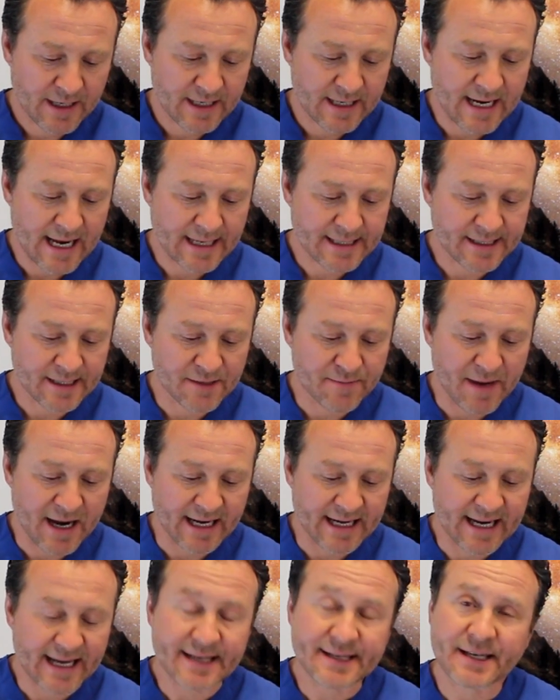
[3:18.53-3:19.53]
Next is
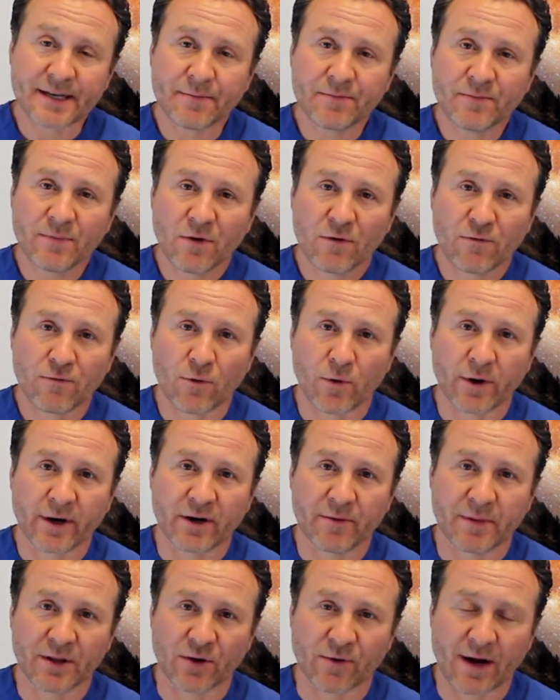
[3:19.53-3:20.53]
magnesium,
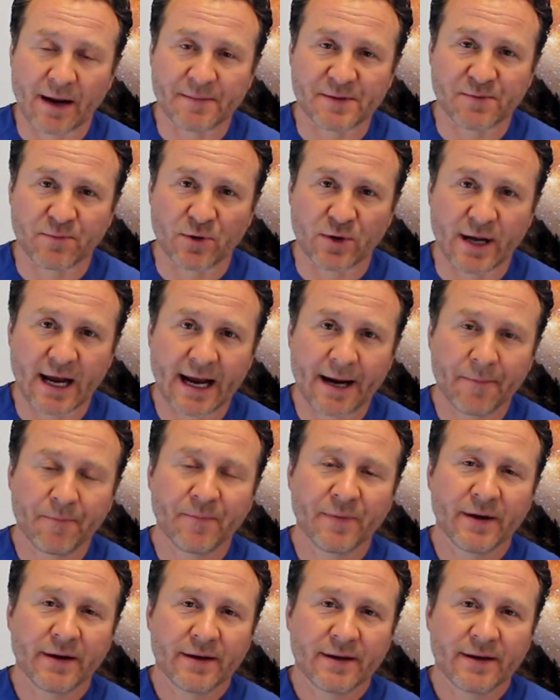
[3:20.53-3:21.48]
400 milligrams per day.